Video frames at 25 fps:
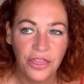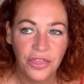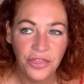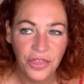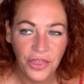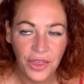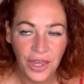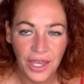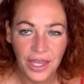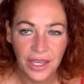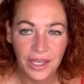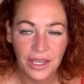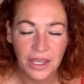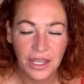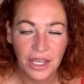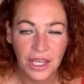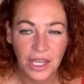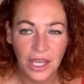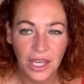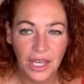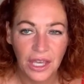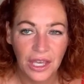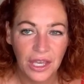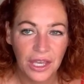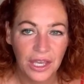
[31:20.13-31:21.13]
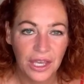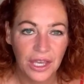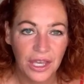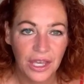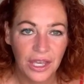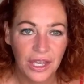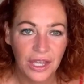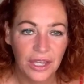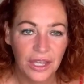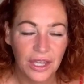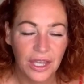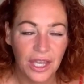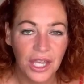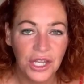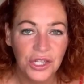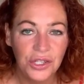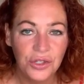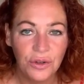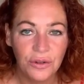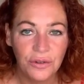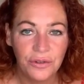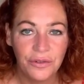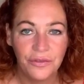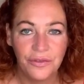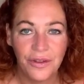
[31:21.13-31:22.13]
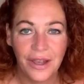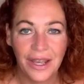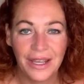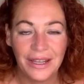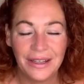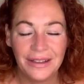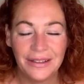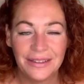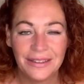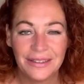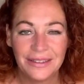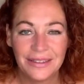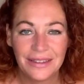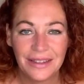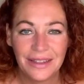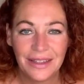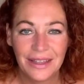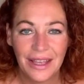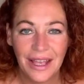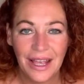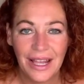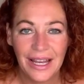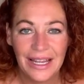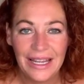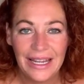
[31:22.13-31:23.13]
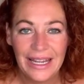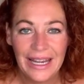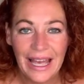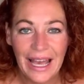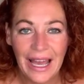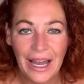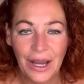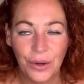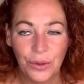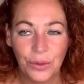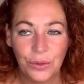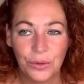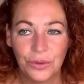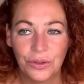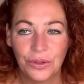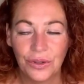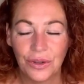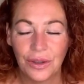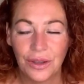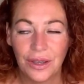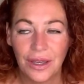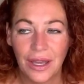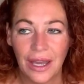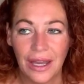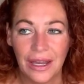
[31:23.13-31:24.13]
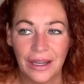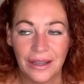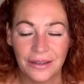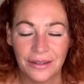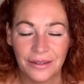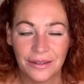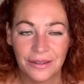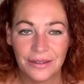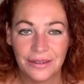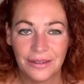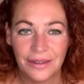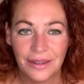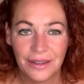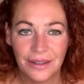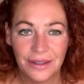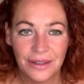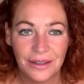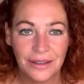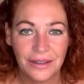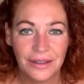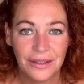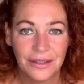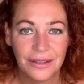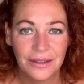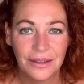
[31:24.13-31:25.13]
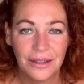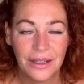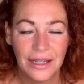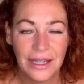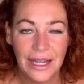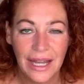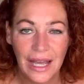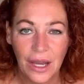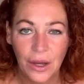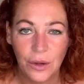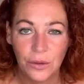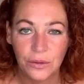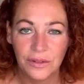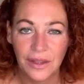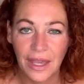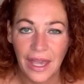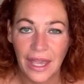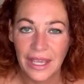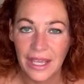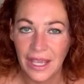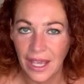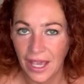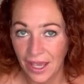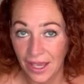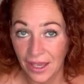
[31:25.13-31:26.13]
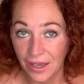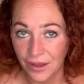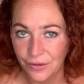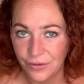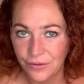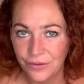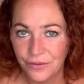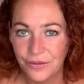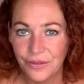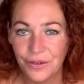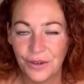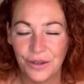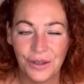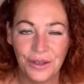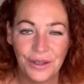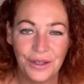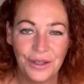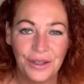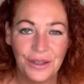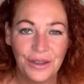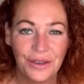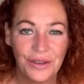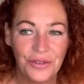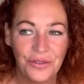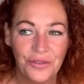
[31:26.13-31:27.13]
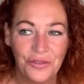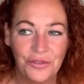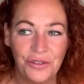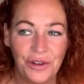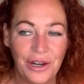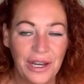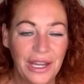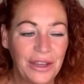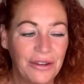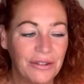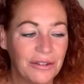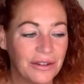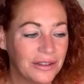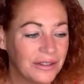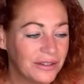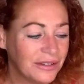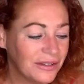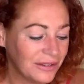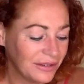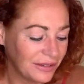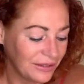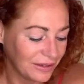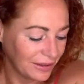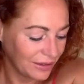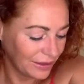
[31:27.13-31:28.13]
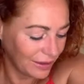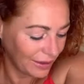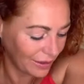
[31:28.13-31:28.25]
thick, in your face, loud as, loud A F fragrance.